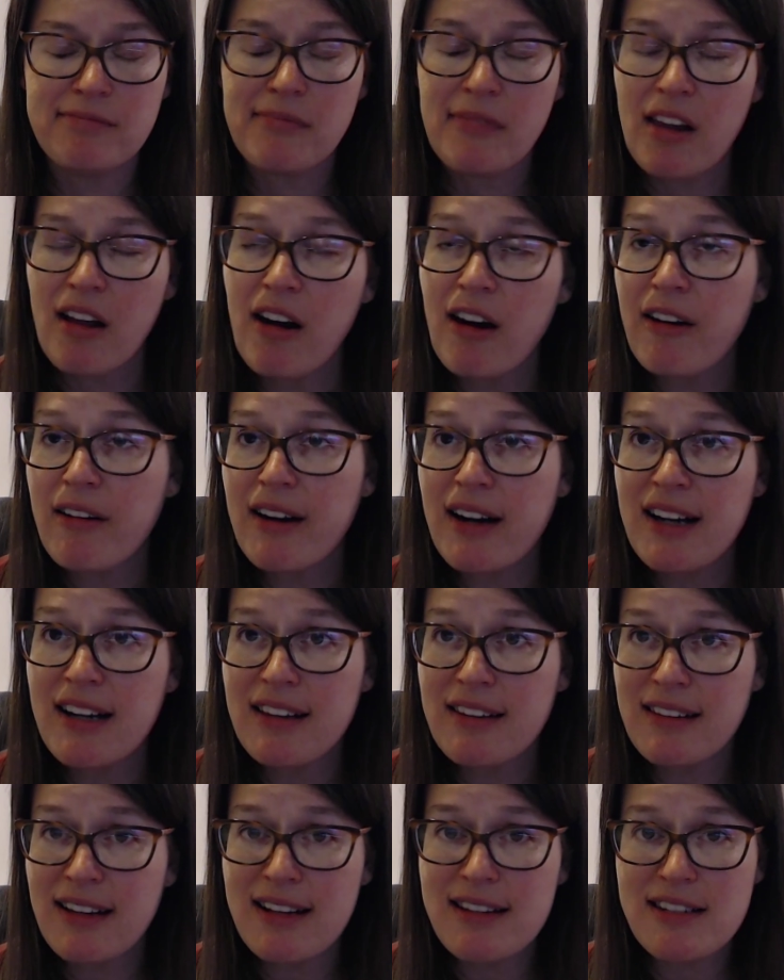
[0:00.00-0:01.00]
All right,
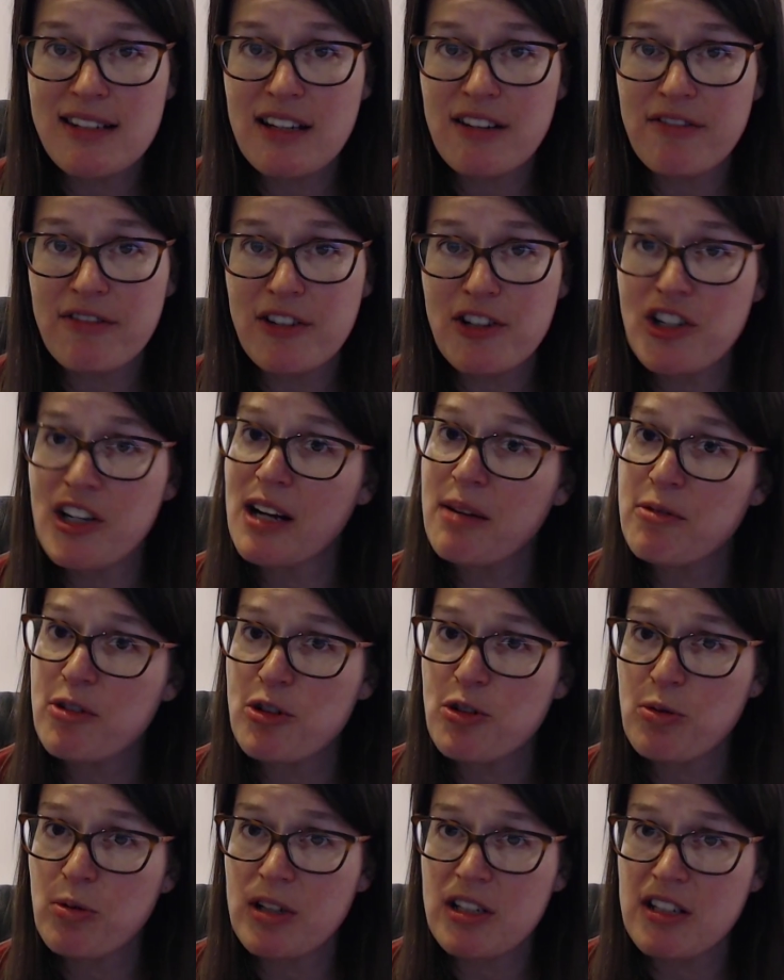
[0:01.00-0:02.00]
and that's it for chapters
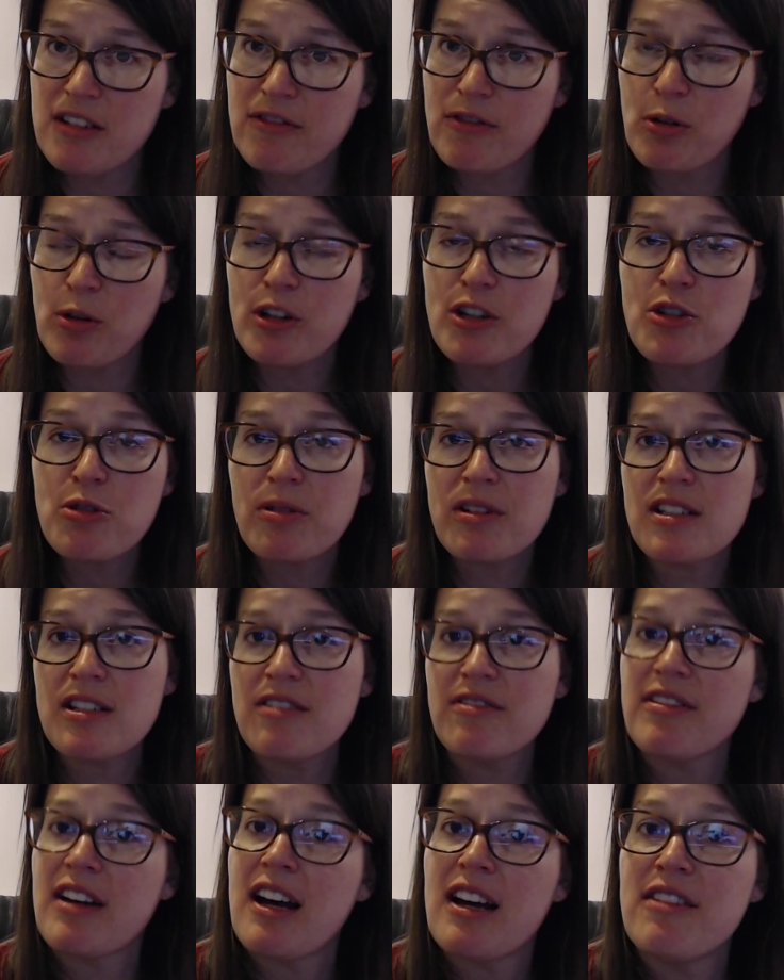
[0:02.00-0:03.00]
24,
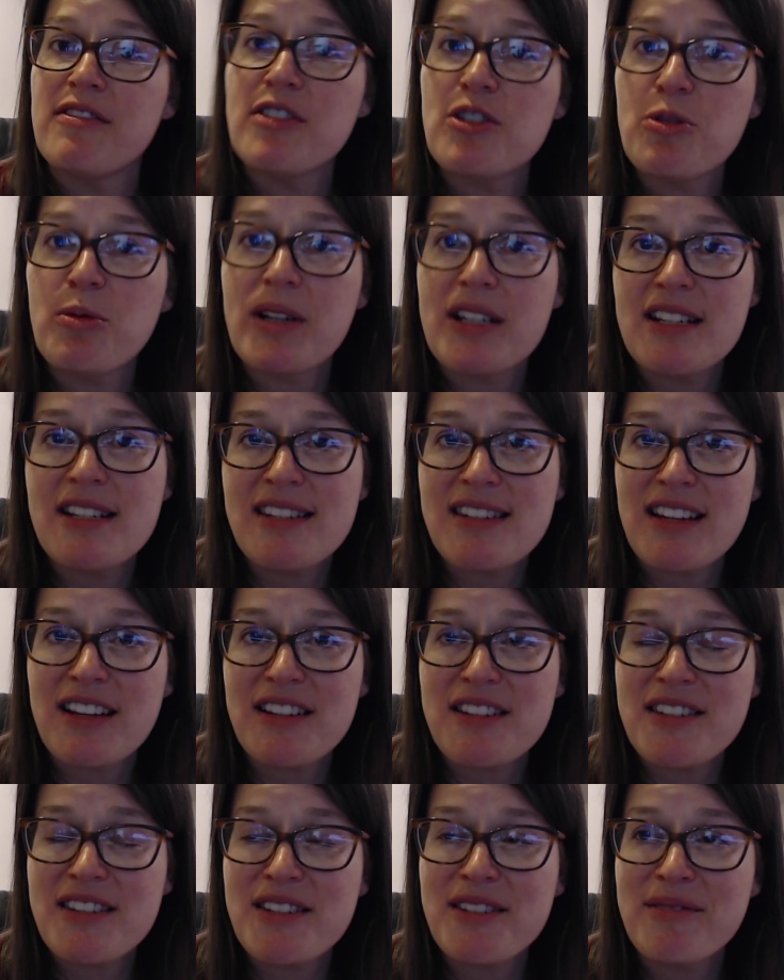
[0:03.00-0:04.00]
25, and 26.